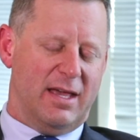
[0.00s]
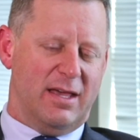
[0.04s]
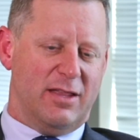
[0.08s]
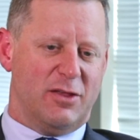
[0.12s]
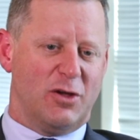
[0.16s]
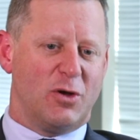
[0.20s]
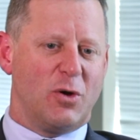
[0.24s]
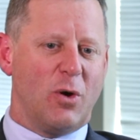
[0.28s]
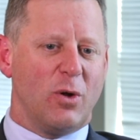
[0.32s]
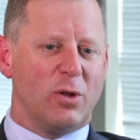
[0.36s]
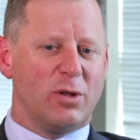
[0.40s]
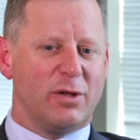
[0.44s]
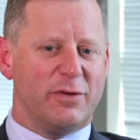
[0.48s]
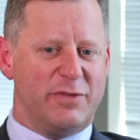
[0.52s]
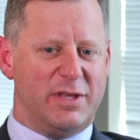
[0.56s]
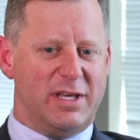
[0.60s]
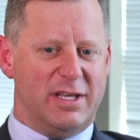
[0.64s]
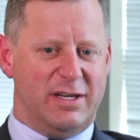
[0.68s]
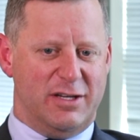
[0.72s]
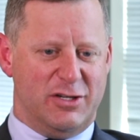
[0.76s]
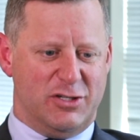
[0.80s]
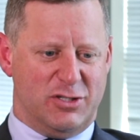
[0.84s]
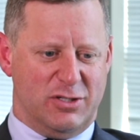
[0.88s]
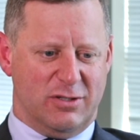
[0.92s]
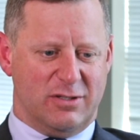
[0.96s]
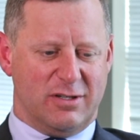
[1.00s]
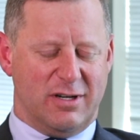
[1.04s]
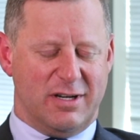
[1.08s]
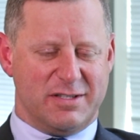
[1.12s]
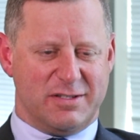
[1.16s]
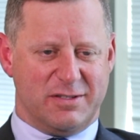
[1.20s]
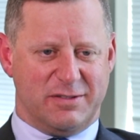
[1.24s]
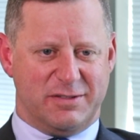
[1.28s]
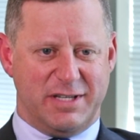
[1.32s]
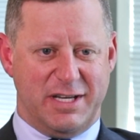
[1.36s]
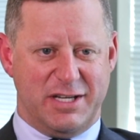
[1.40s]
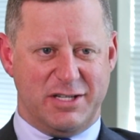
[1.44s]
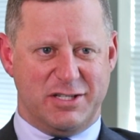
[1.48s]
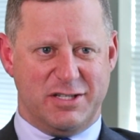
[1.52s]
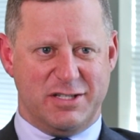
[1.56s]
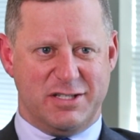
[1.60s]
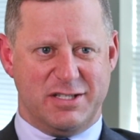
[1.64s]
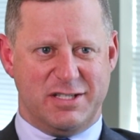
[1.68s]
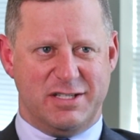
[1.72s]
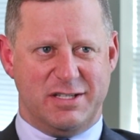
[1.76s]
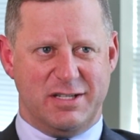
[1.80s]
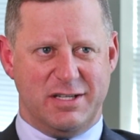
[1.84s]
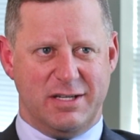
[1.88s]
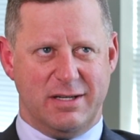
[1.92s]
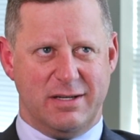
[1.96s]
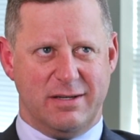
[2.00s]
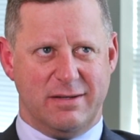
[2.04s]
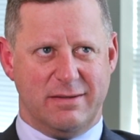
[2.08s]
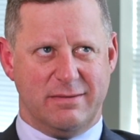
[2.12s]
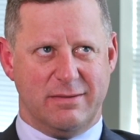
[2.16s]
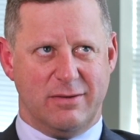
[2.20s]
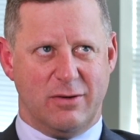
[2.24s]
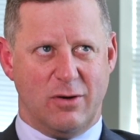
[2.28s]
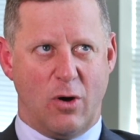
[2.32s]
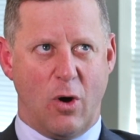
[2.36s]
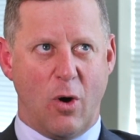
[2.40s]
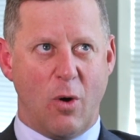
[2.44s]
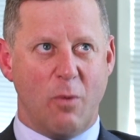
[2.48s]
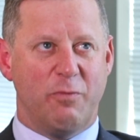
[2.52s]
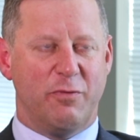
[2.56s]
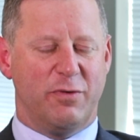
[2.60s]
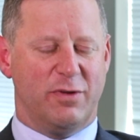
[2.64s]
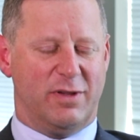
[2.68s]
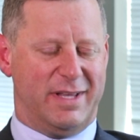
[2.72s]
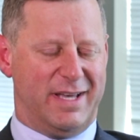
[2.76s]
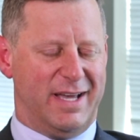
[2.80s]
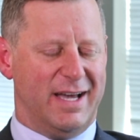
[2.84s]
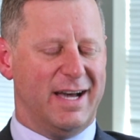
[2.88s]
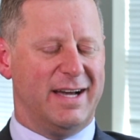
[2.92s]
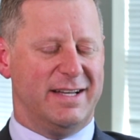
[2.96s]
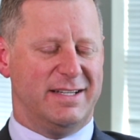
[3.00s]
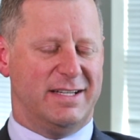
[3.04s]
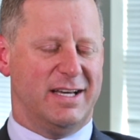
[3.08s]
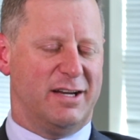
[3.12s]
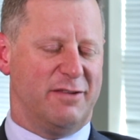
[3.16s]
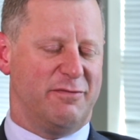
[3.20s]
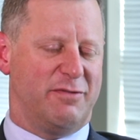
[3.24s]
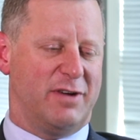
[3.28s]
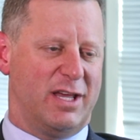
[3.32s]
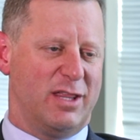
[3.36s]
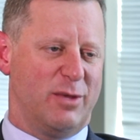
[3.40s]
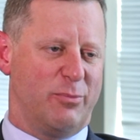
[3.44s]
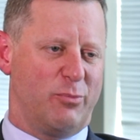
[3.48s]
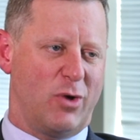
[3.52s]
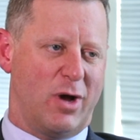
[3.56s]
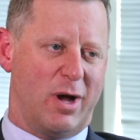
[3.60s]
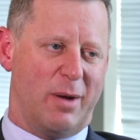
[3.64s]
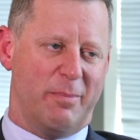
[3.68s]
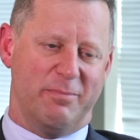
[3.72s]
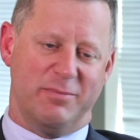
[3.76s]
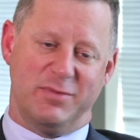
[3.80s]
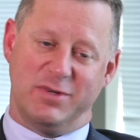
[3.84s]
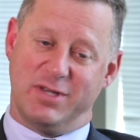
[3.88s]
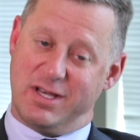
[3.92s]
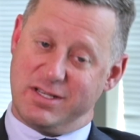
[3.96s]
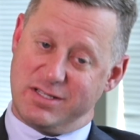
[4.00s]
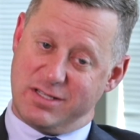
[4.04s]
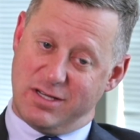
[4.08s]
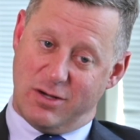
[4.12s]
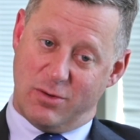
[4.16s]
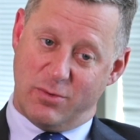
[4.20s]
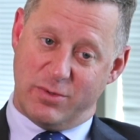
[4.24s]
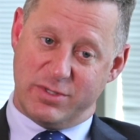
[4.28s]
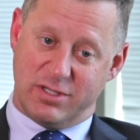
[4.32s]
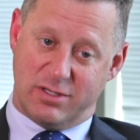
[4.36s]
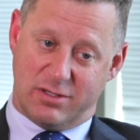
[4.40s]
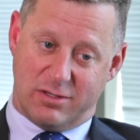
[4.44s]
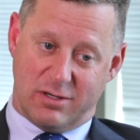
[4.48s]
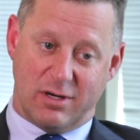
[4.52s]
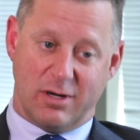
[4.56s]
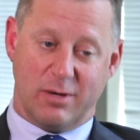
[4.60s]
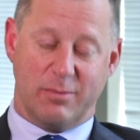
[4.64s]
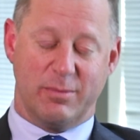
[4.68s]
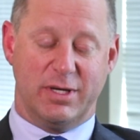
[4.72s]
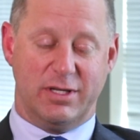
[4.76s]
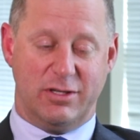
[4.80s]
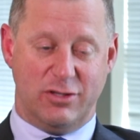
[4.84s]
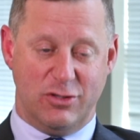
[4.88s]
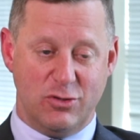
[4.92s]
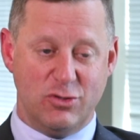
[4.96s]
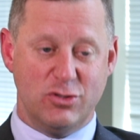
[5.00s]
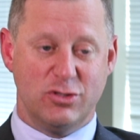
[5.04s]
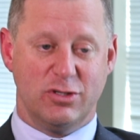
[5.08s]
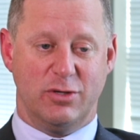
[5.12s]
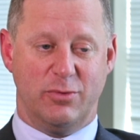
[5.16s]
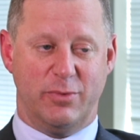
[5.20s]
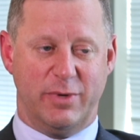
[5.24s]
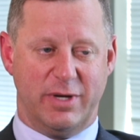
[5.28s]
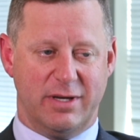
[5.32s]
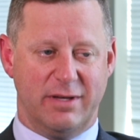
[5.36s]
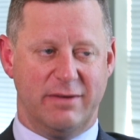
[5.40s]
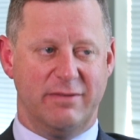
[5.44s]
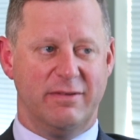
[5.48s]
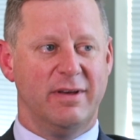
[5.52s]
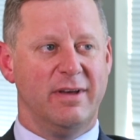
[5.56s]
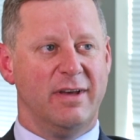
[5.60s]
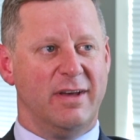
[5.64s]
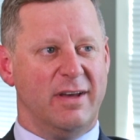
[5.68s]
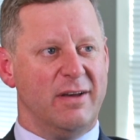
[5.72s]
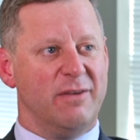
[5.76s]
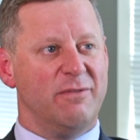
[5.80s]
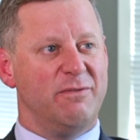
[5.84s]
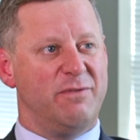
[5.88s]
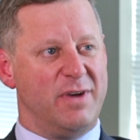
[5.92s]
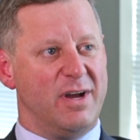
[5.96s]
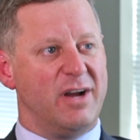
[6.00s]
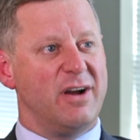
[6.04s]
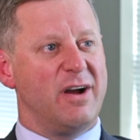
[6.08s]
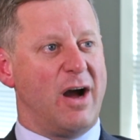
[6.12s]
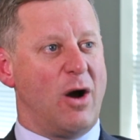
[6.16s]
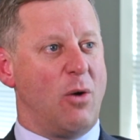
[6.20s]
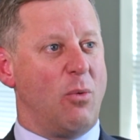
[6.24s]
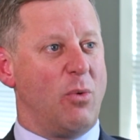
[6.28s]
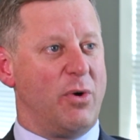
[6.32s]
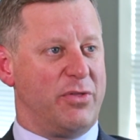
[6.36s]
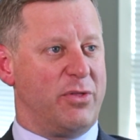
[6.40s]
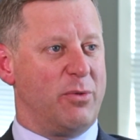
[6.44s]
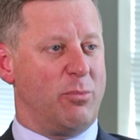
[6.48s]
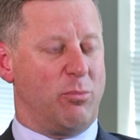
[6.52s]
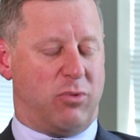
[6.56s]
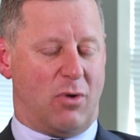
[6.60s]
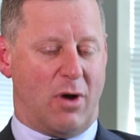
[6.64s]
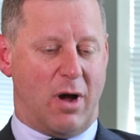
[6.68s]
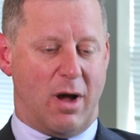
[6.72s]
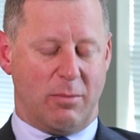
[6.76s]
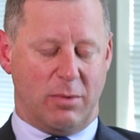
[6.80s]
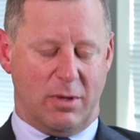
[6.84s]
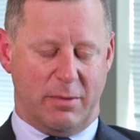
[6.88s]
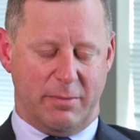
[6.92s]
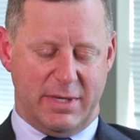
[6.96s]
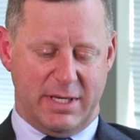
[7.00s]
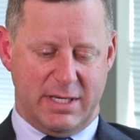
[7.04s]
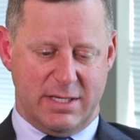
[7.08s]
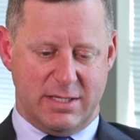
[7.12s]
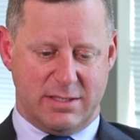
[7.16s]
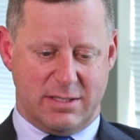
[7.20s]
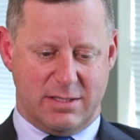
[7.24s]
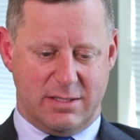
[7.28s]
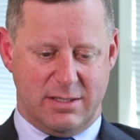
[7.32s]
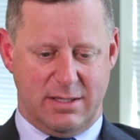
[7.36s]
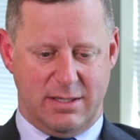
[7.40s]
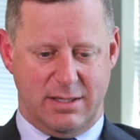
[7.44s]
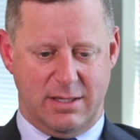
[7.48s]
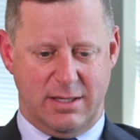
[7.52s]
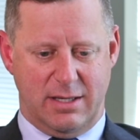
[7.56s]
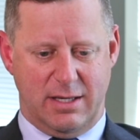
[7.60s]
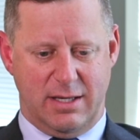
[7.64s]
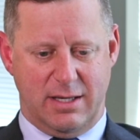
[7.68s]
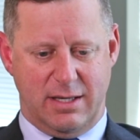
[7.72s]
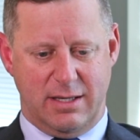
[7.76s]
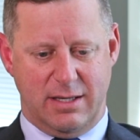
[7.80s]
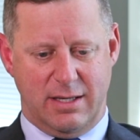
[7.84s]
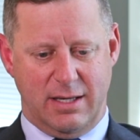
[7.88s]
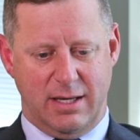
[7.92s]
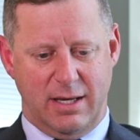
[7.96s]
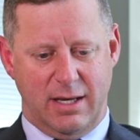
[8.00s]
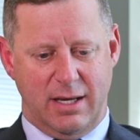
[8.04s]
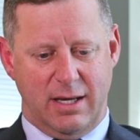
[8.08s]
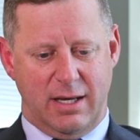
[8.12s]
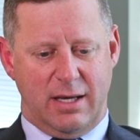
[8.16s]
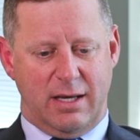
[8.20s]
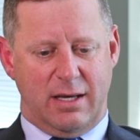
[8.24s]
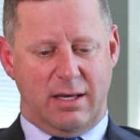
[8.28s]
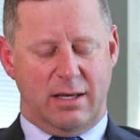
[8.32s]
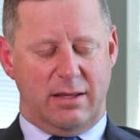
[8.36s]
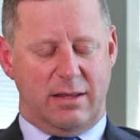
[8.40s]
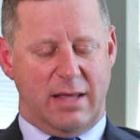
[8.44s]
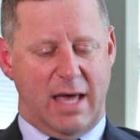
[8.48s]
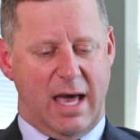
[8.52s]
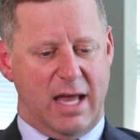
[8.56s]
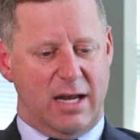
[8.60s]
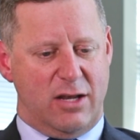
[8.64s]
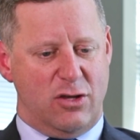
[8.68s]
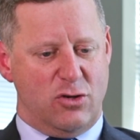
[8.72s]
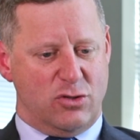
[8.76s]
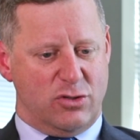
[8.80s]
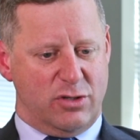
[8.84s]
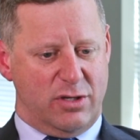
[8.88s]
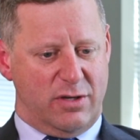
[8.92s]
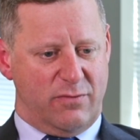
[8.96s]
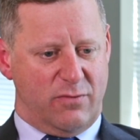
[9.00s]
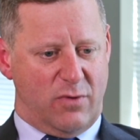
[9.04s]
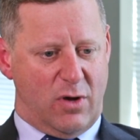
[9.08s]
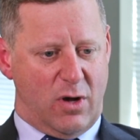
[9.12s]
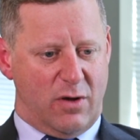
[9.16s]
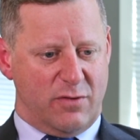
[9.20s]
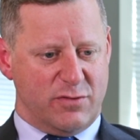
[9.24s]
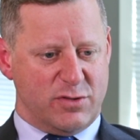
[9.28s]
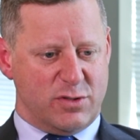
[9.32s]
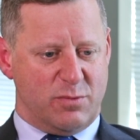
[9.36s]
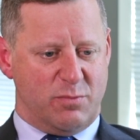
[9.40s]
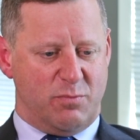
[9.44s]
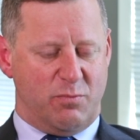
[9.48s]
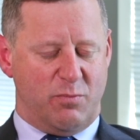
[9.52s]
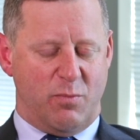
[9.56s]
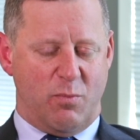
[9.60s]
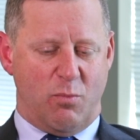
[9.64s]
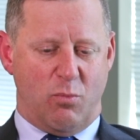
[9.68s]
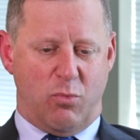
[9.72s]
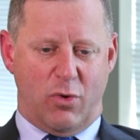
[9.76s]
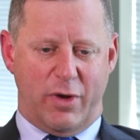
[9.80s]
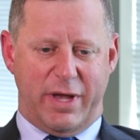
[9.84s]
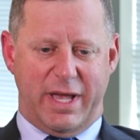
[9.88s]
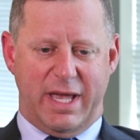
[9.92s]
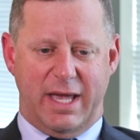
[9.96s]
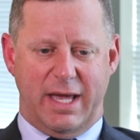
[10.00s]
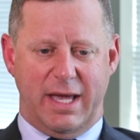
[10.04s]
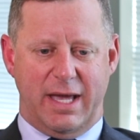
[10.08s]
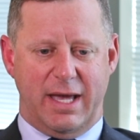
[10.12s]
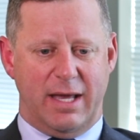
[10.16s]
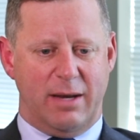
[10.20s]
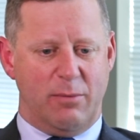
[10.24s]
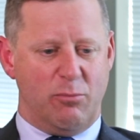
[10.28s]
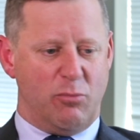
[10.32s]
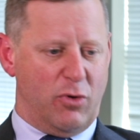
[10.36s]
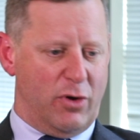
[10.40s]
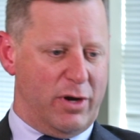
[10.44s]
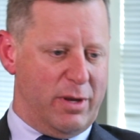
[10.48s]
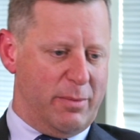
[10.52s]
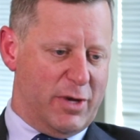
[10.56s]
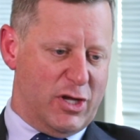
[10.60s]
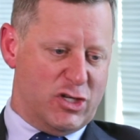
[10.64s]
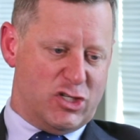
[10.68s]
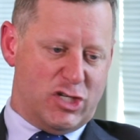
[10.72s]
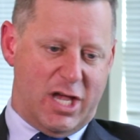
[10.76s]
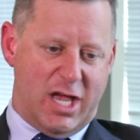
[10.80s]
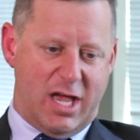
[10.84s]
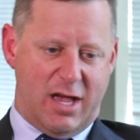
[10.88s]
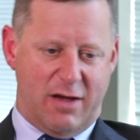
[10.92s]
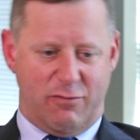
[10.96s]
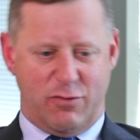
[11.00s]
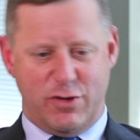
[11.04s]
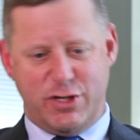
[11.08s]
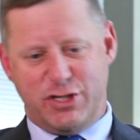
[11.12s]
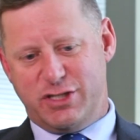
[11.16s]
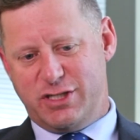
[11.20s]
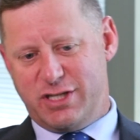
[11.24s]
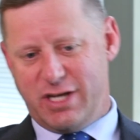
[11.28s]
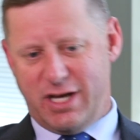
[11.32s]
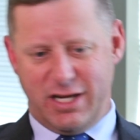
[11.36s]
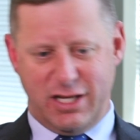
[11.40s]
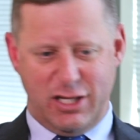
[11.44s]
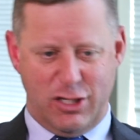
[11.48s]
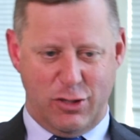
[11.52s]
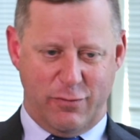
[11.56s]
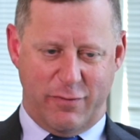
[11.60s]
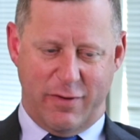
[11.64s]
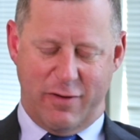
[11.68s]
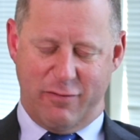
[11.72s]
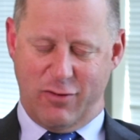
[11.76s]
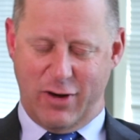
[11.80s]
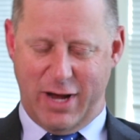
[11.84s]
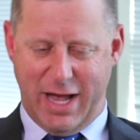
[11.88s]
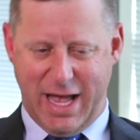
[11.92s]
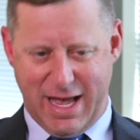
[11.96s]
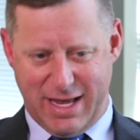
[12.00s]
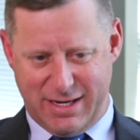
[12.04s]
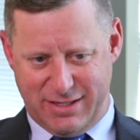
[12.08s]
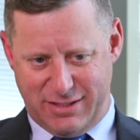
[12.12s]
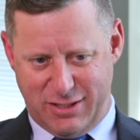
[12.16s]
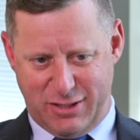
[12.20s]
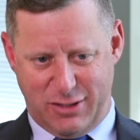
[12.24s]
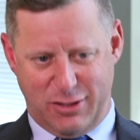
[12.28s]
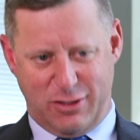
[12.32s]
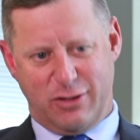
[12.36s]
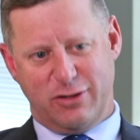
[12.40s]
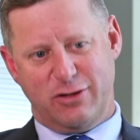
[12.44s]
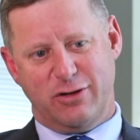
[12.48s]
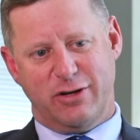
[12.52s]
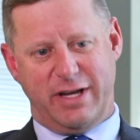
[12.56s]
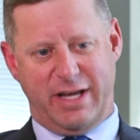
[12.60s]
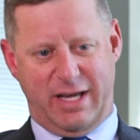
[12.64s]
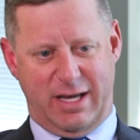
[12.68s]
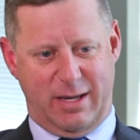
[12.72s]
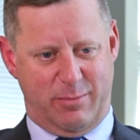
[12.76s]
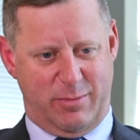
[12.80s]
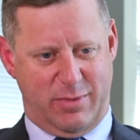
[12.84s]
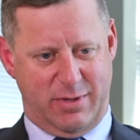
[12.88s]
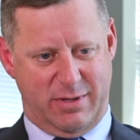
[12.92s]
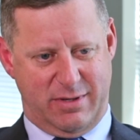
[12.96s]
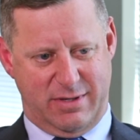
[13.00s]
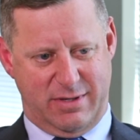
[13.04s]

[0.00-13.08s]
the goal of the initial consultation is to hopefully identify the problem. Doesn't always occur, but usually we can figure out what the problem is. And that usually involves bringing in pretty much every study you've ever had done on your hip.